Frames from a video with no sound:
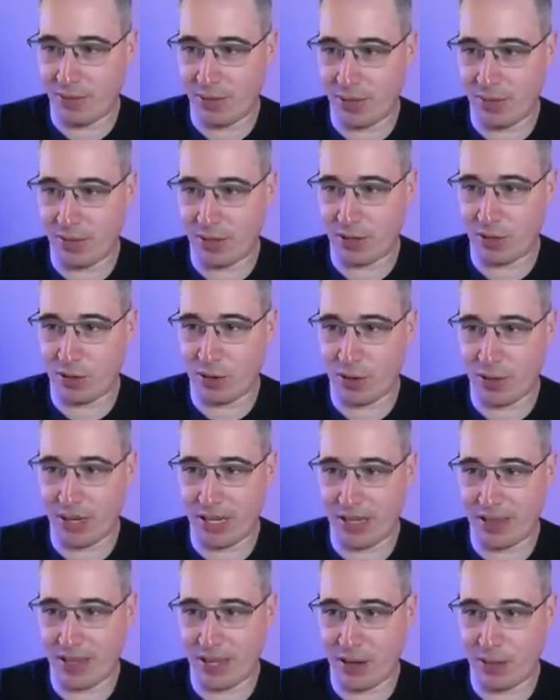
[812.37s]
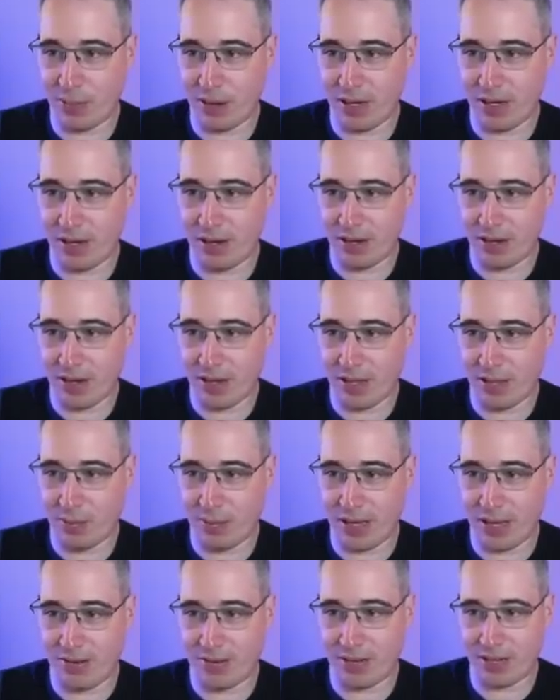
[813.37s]
we have it growing in that way, and then
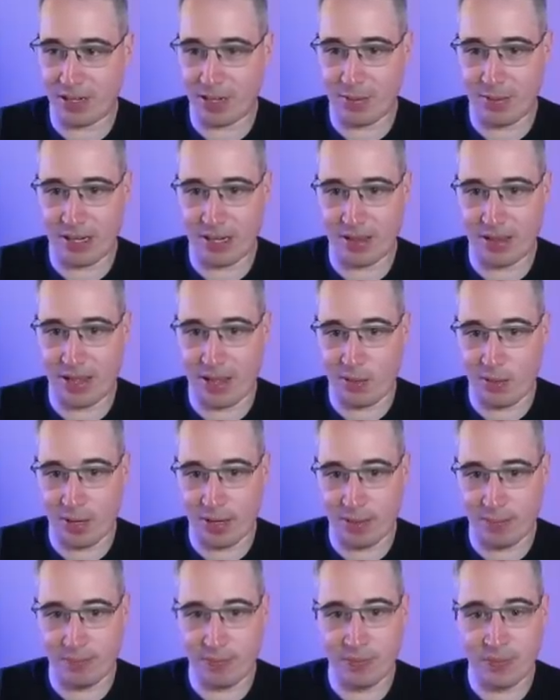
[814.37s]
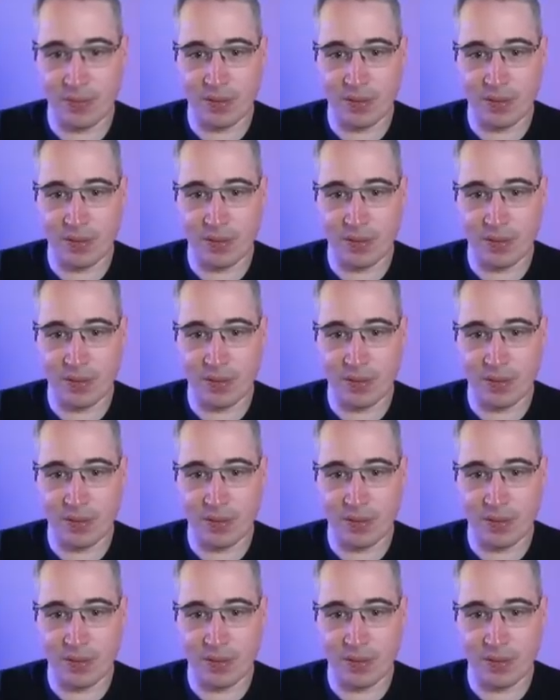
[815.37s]
we have it coming in that way.